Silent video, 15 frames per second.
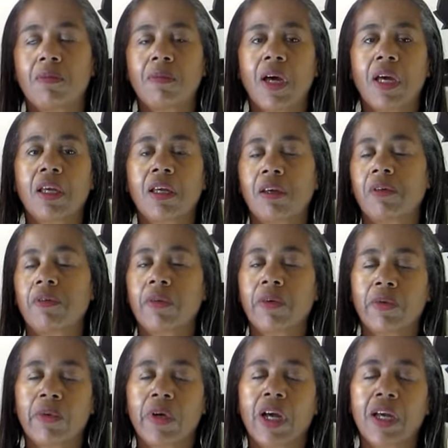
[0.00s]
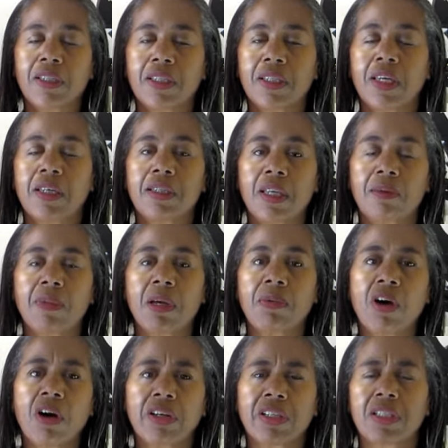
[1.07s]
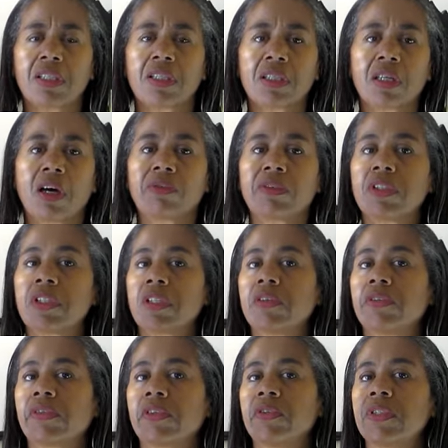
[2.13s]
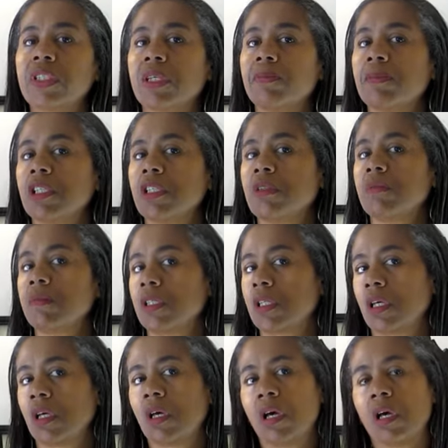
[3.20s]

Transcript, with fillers: my what I say is that my Parkinson's covers the flu symptoms